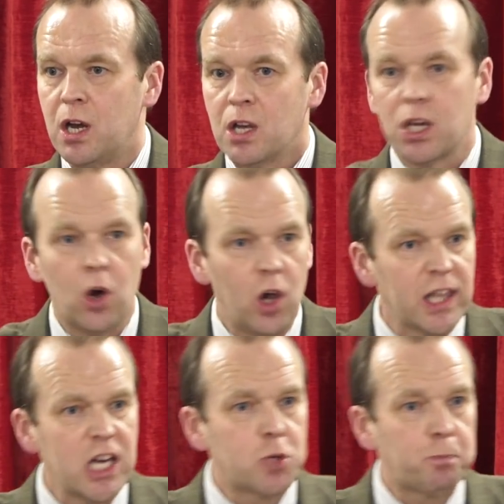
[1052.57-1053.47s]
that all
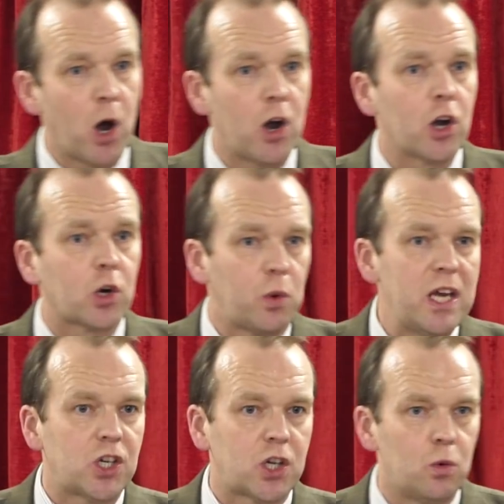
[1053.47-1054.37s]
these poor
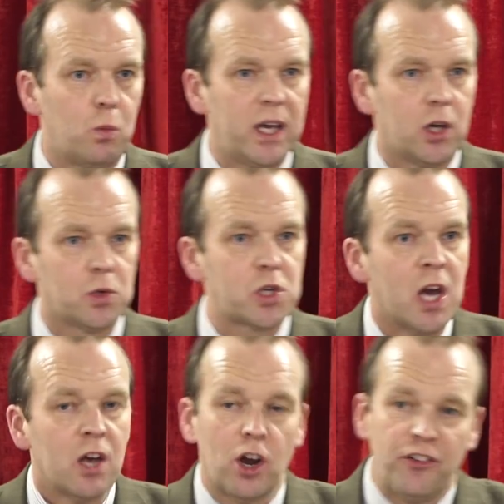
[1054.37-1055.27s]
Grecian widows,
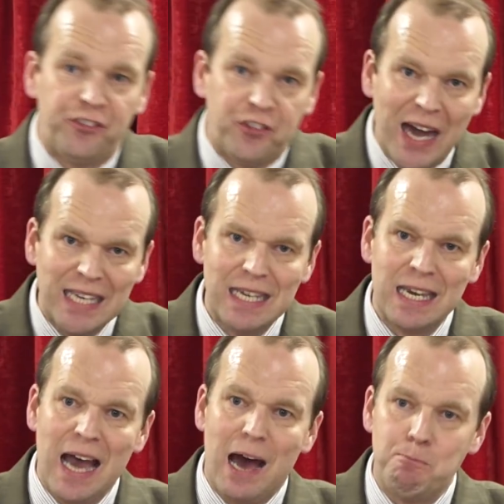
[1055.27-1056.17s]
they're
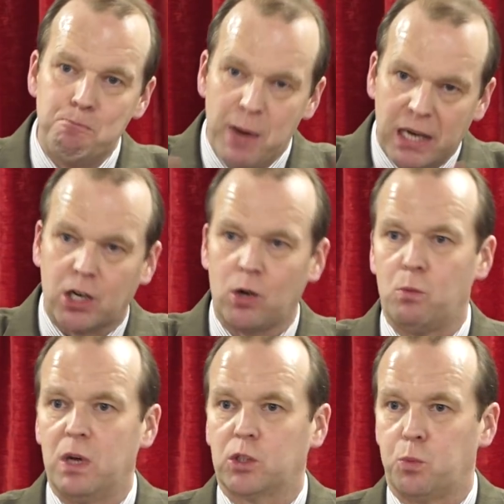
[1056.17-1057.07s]
fighting and bickering
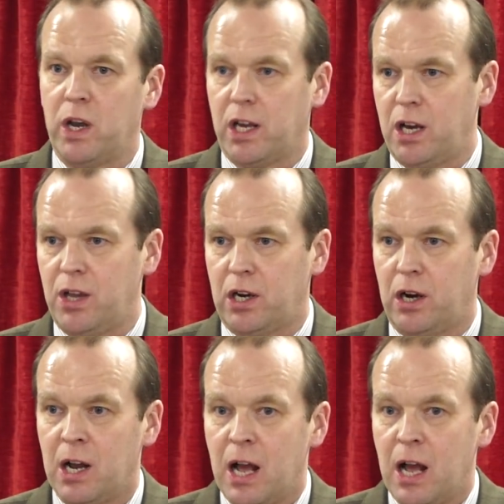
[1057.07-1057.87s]
with one another.